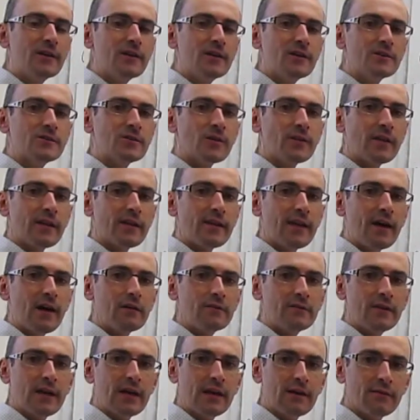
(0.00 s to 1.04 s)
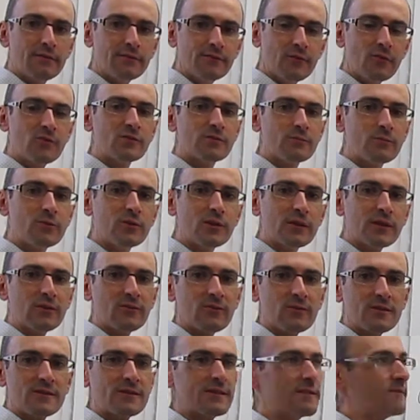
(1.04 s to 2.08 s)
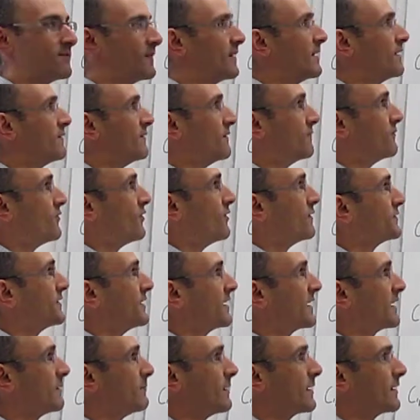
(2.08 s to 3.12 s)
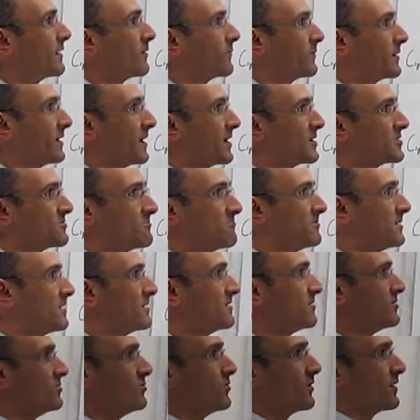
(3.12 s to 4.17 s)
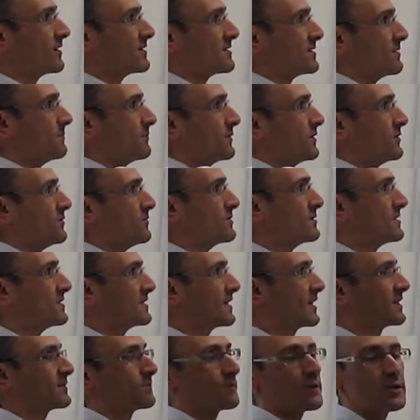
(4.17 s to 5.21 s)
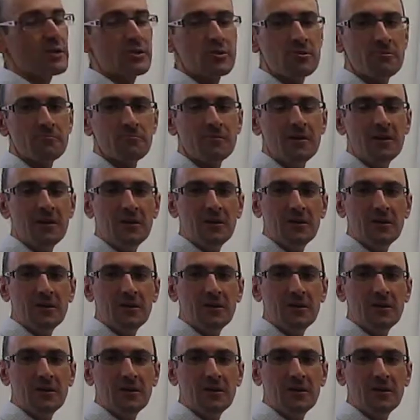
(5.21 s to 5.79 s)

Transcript: so that now you have those molecules in, in involved in a chemical reaction, then you can simply use this expression